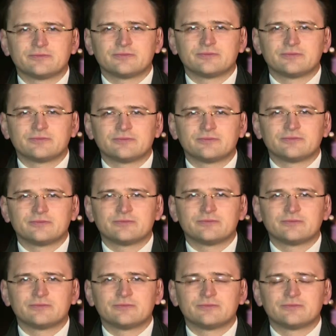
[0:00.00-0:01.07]

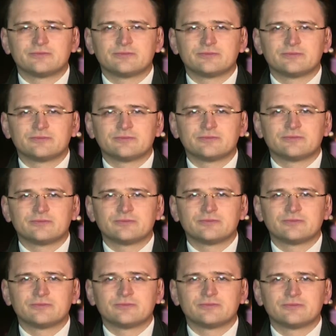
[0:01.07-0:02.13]

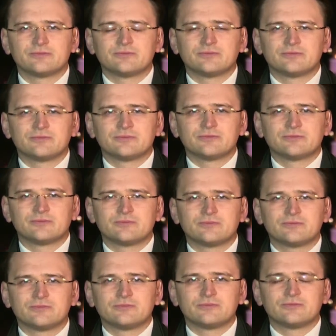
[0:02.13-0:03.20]

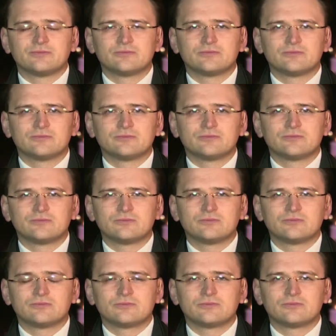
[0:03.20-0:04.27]

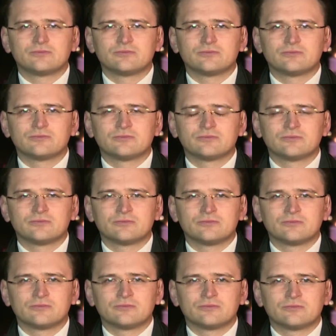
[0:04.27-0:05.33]

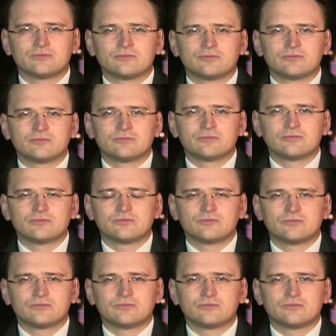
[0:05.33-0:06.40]
The person shown says nothing.